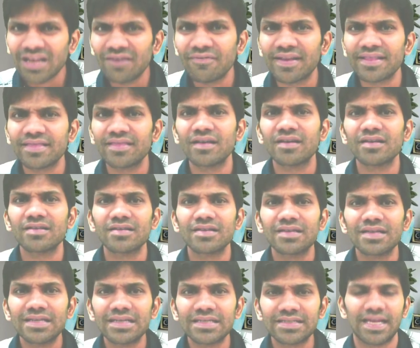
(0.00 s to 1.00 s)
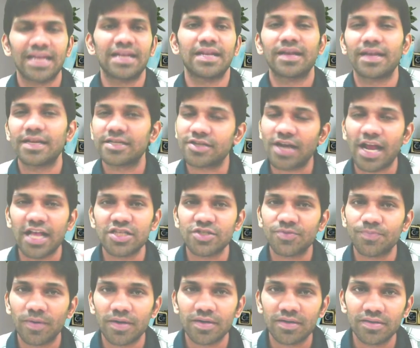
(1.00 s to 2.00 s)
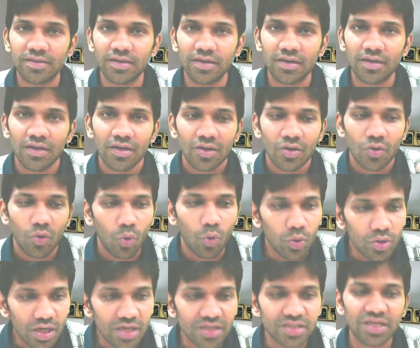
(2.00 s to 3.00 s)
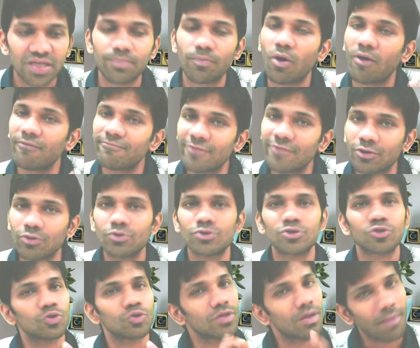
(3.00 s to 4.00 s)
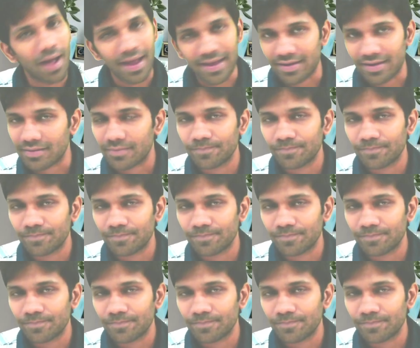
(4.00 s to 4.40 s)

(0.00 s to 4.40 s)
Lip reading: when the seller has transferred the ownership of the goods to the buyer,